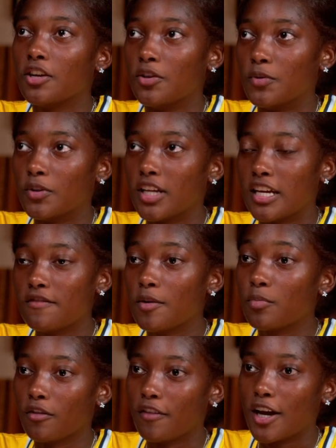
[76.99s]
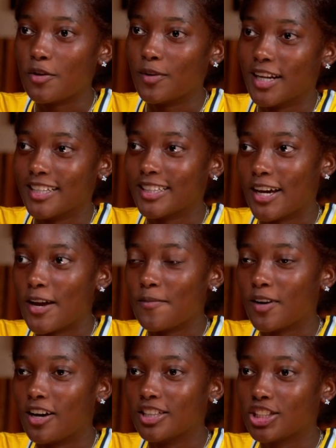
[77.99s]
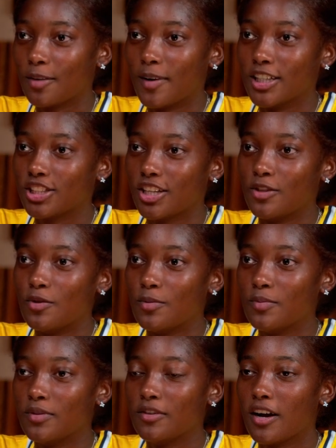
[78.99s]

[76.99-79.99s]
you know, they even provide you with a time called Shabbat Shalom.